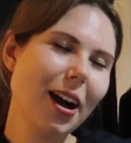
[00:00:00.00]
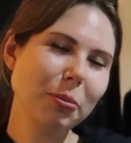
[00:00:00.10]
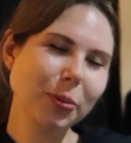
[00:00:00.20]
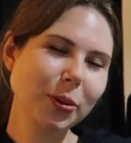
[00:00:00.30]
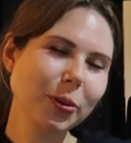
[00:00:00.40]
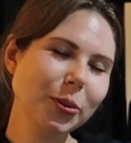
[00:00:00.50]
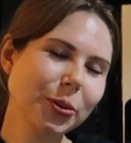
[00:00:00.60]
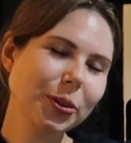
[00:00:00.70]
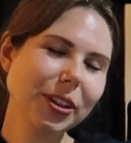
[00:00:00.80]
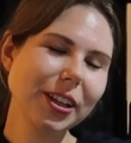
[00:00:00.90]

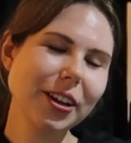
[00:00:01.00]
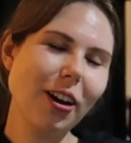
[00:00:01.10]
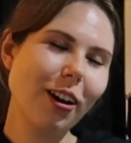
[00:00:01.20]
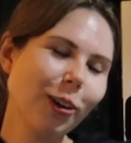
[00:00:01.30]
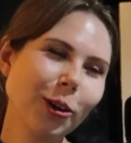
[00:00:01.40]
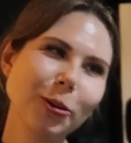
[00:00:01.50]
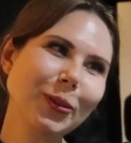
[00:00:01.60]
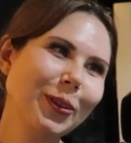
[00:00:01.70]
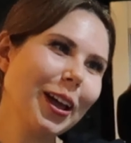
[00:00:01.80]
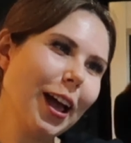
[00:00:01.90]
absolutely
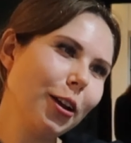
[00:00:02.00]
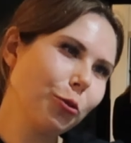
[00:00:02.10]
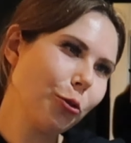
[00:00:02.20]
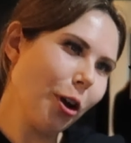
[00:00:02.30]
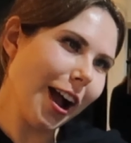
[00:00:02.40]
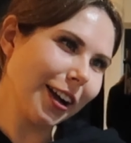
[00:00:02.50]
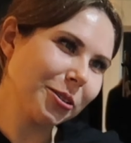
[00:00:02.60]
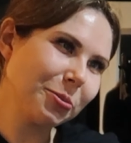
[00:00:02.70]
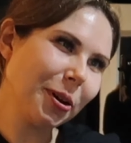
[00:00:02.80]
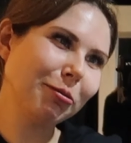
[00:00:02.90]
horrible and
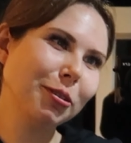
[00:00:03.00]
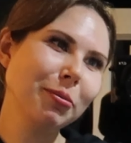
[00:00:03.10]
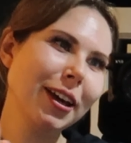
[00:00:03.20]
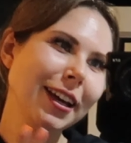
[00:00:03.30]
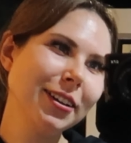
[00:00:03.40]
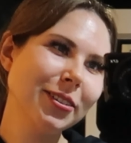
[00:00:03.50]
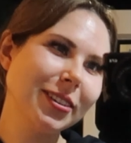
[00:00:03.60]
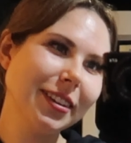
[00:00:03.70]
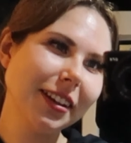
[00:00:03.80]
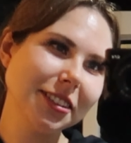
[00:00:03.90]
wrecked, but we made it to
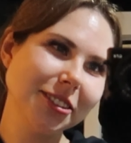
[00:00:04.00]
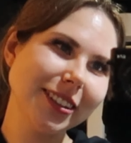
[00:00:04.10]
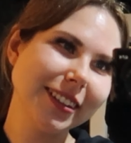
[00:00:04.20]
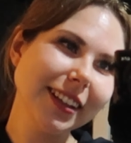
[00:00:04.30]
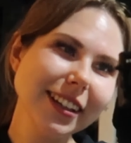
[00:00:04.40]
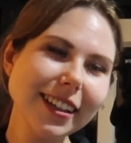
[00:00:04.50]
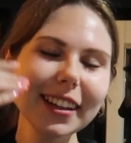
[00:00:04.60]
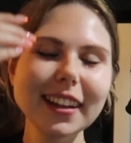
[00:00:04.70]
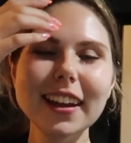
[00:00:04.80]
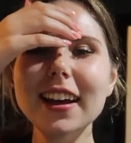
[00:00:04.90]
San Jose.